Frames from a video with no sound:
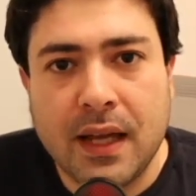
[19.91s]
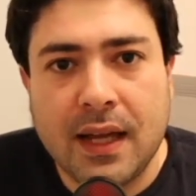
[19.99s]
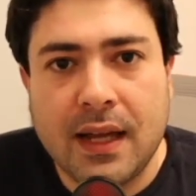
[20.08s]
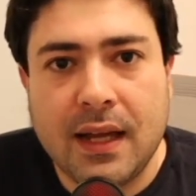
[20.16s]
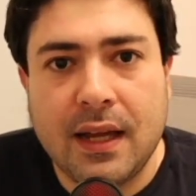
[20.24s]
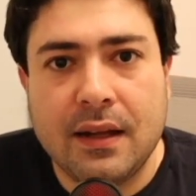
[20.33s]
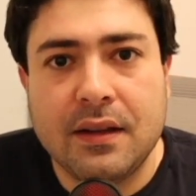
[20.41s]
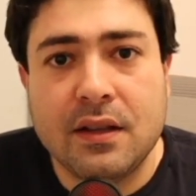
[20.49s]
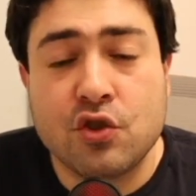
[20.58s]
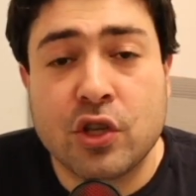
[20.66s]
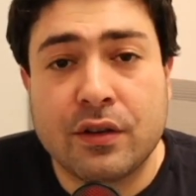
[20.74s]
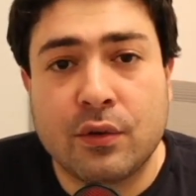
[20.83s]
and in
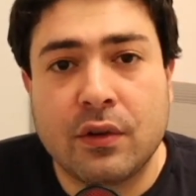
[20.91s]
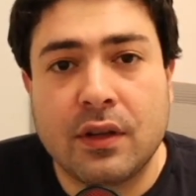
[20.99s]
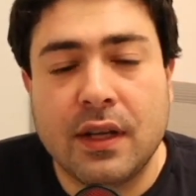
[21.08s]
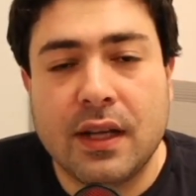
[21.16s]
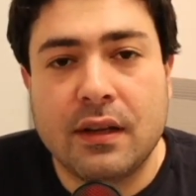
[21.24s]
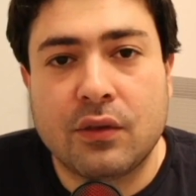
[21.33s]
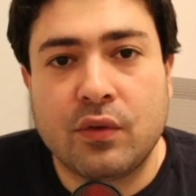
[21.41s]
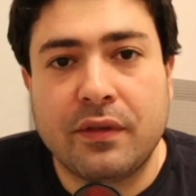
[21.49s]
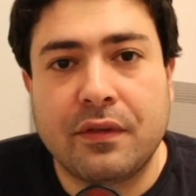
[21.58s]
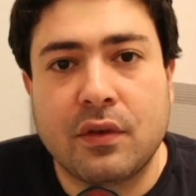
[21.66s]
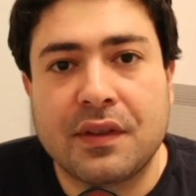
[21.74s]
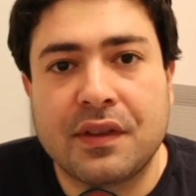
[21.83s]
general it
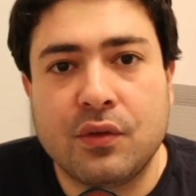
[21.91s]
refers